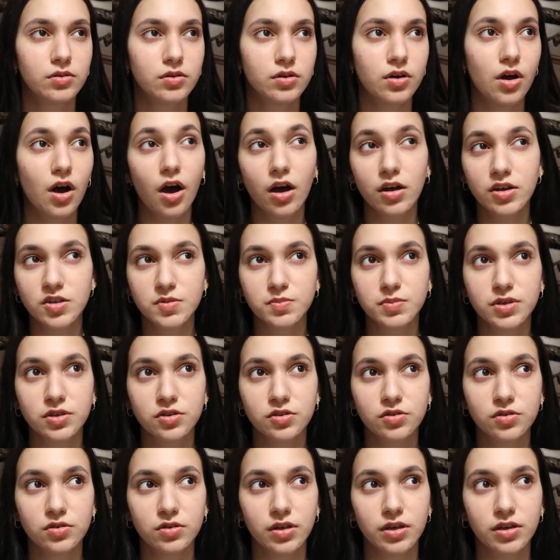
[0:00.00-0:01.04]
caused me
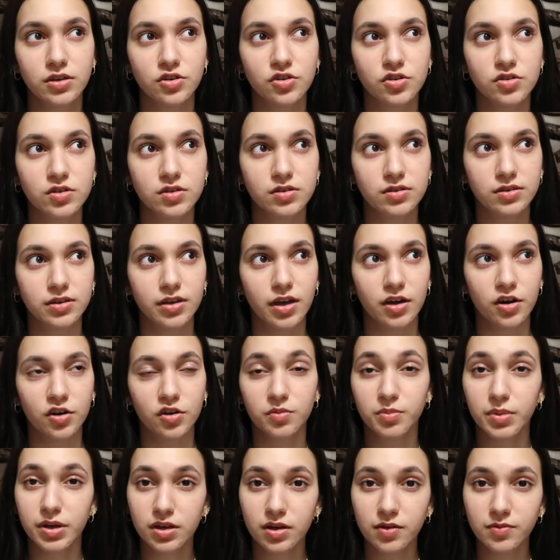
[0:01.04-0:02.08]
to like just get out
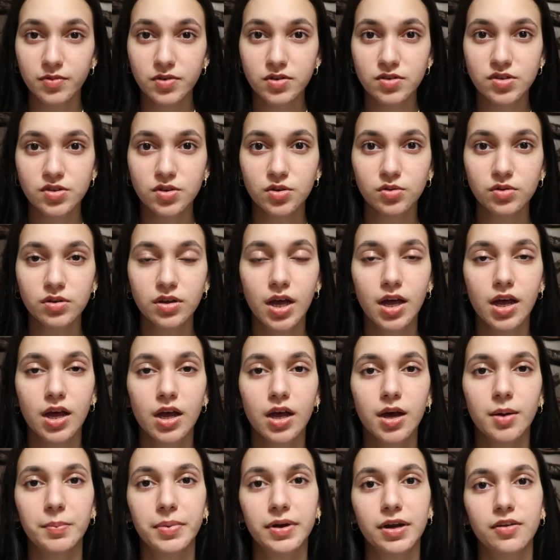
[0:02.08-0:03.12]
of my comfort zone,
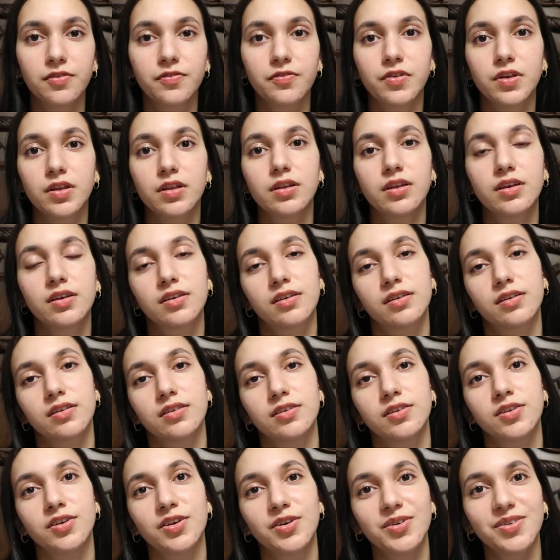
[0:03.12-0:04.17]
but I feel like,
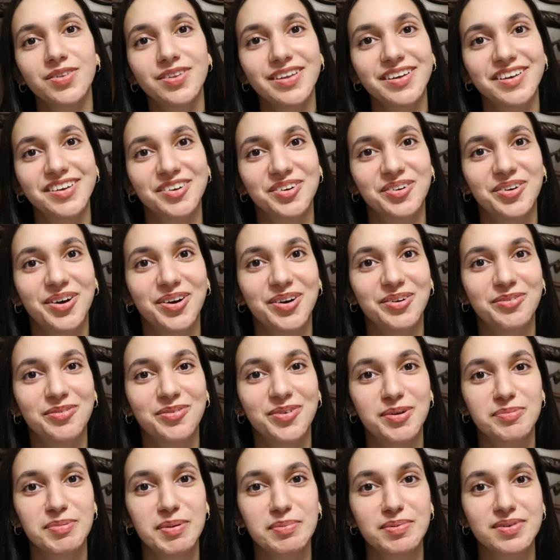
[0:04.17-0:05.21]
you know that quote
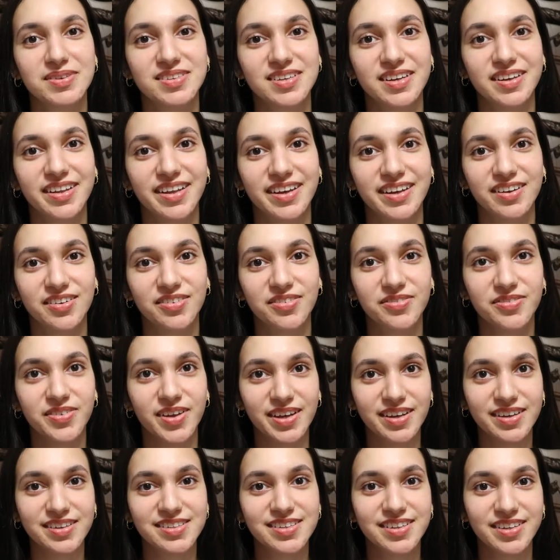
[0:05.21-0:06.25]
where people say like
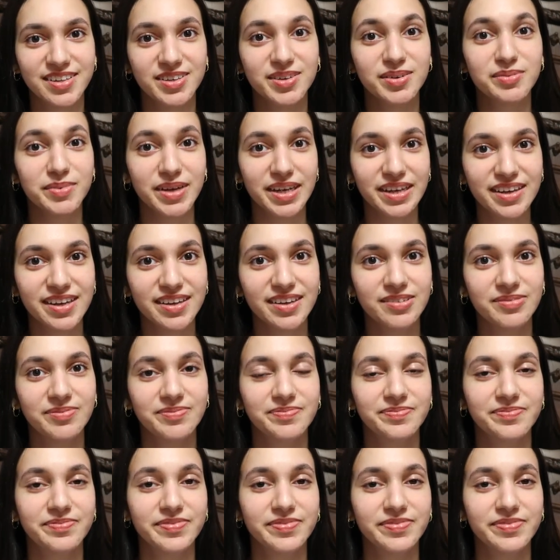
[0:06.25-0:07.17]
fake it till you make it?